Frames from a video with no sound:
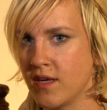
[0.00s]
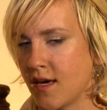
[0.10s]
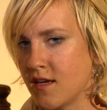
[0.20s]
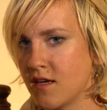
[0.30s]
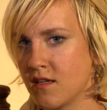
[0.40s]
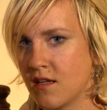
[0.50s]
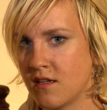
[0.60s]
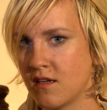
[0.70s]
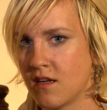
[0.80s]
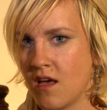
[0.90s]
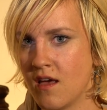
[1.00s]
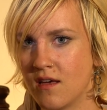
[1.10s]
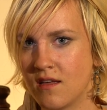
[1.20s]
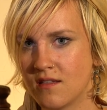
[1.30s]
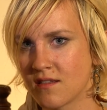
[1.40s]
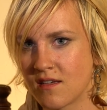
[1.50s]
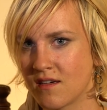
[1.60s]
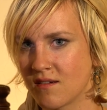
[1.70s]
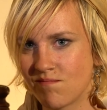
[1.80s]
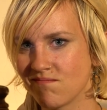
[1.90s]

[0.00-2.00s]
get it, and it's like